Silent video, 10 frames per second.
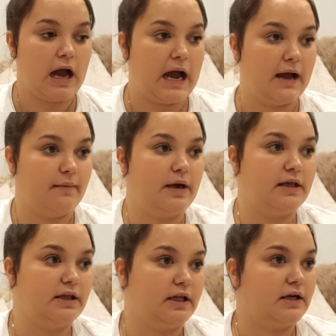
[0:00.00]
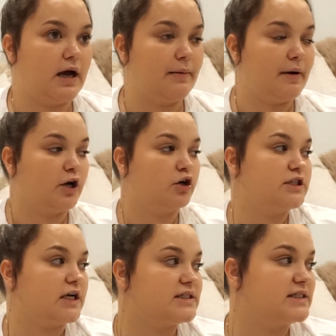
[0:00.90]
Um, and then I might go
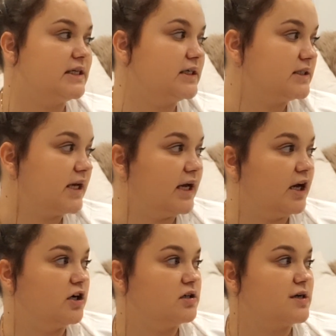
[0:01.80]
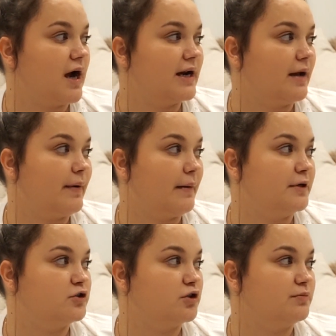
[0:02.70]
downstairs and tidy up our
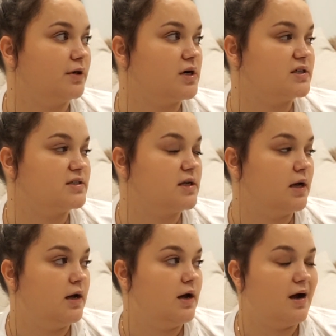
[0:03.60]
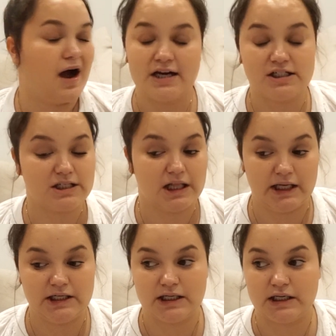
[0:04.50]
bedroom because I just
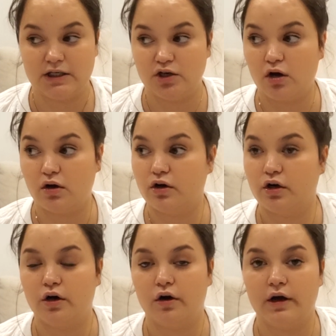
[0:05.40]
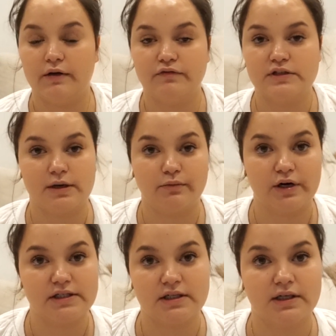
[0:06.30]
cleaned it not long ago and for some
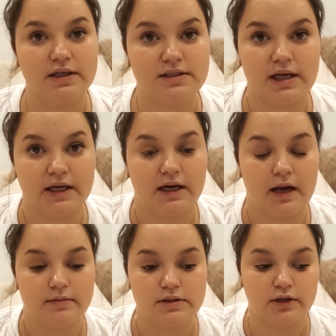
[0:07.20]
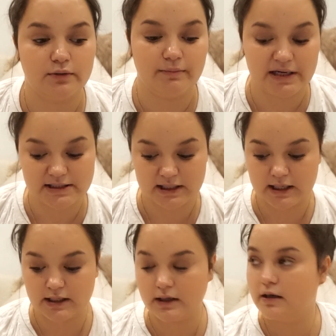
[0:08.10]
reason it's like an absolute mess
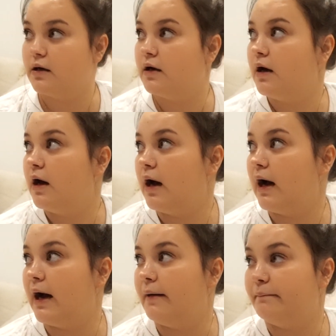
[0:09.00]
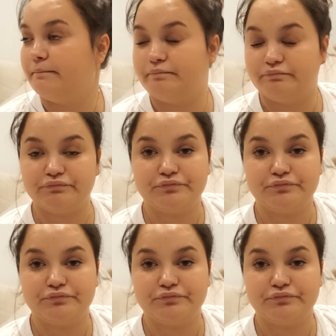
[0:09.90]
again. Um,